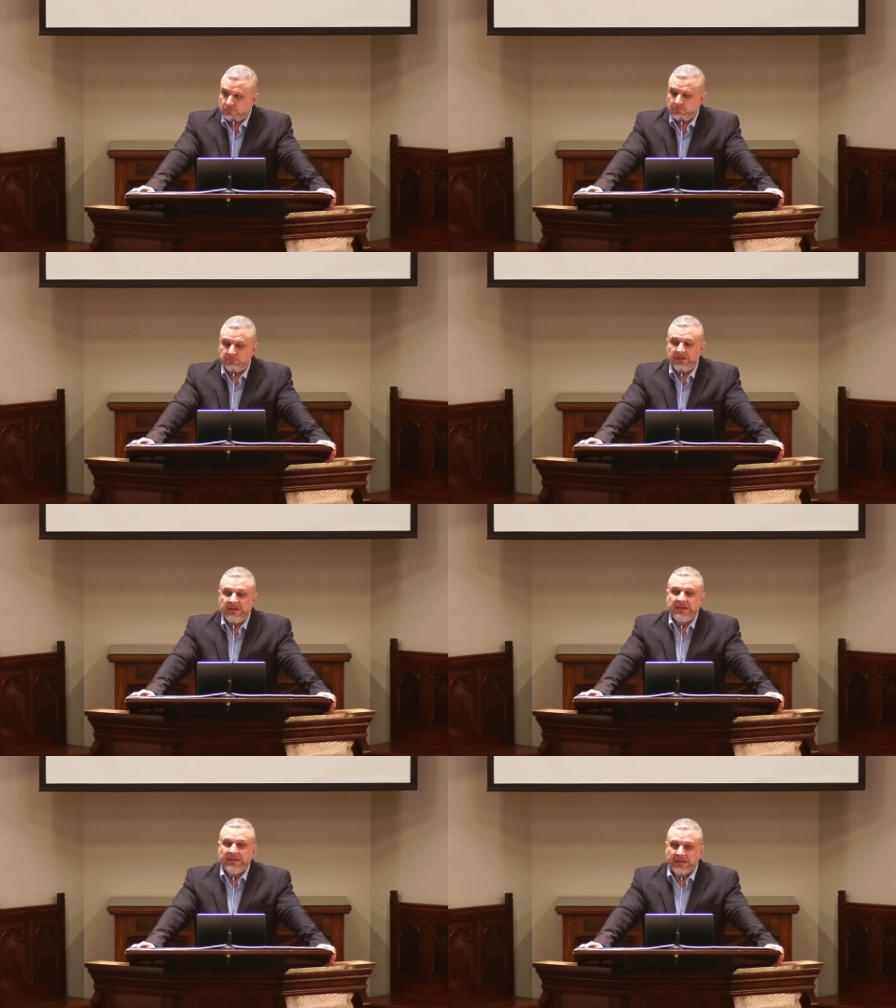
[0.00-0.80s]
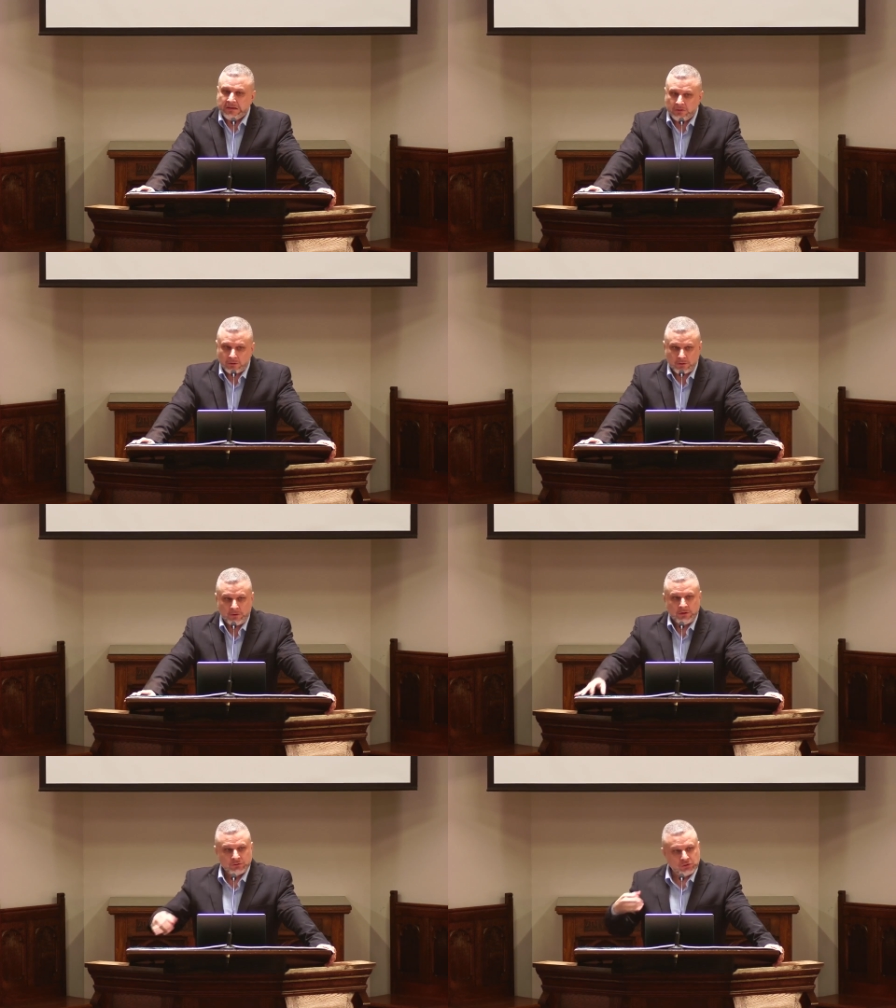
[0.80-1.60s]
Be
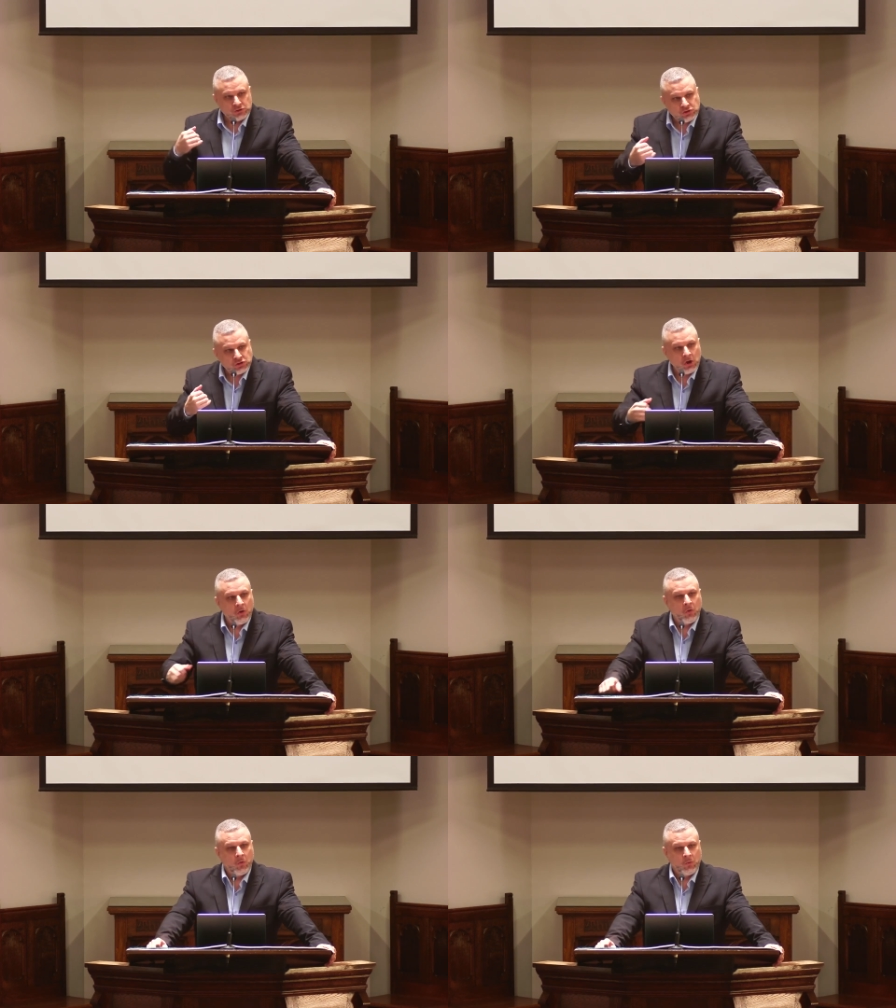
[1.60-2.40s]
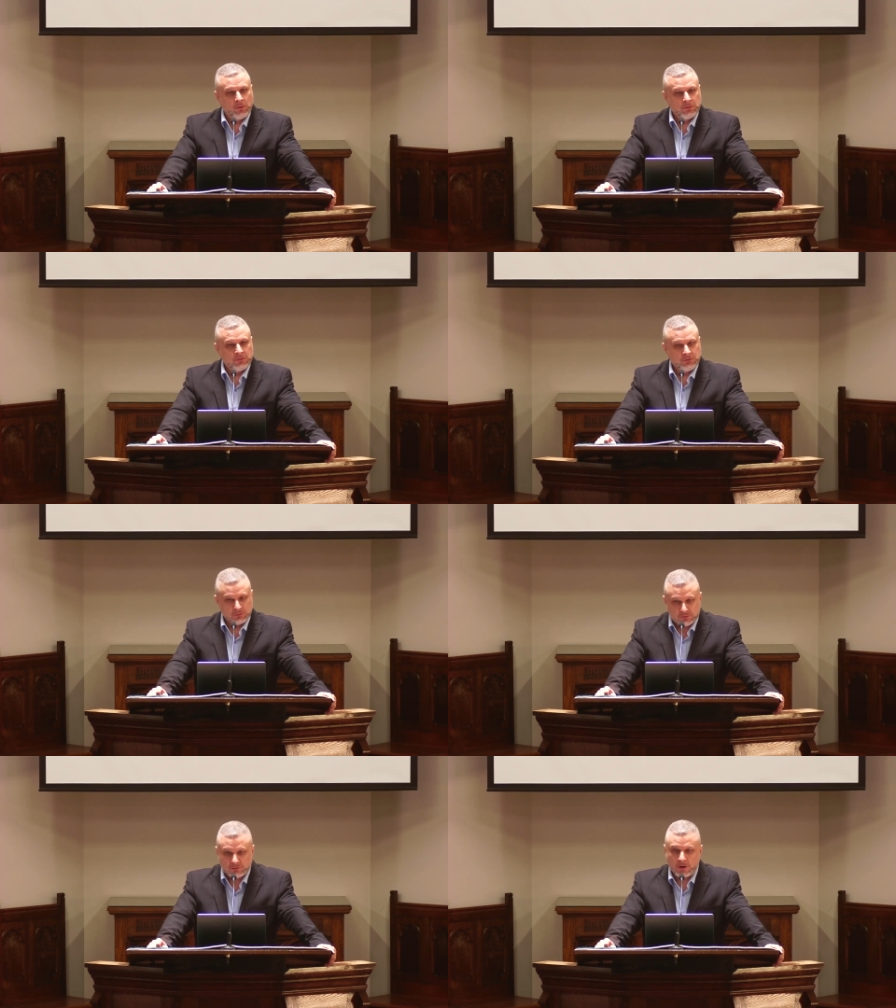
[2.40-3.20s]
eager to show
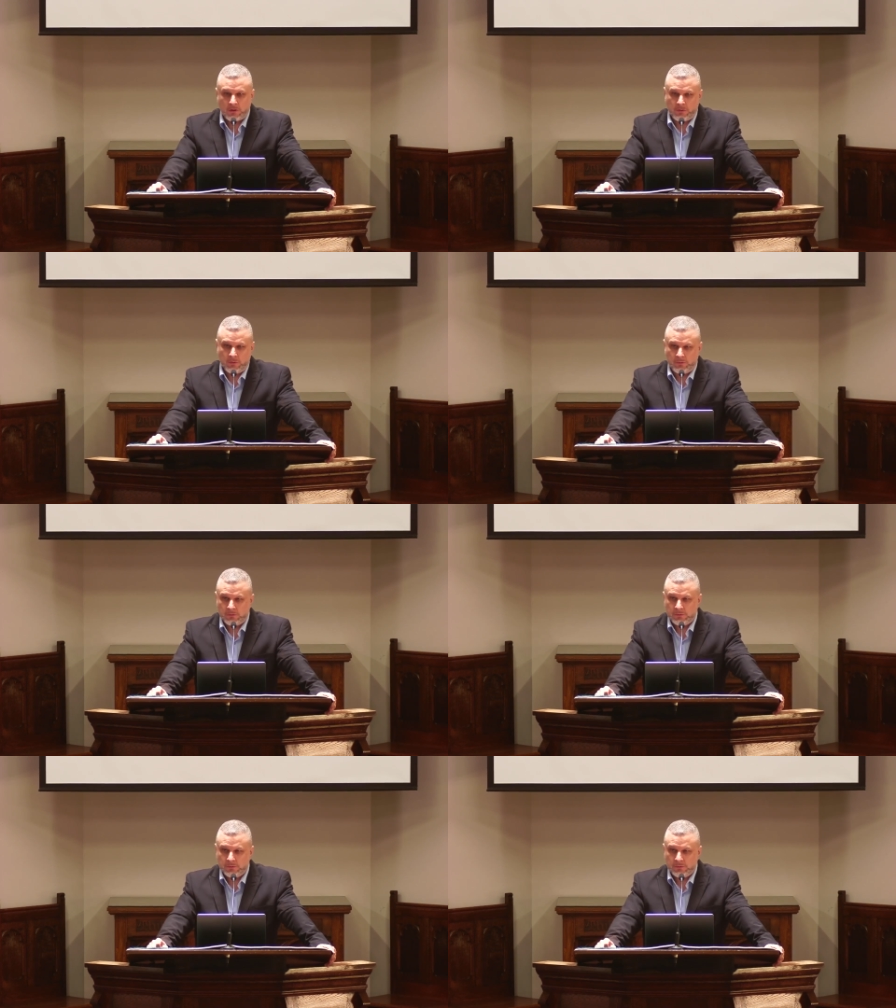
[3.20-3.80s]
your sorrow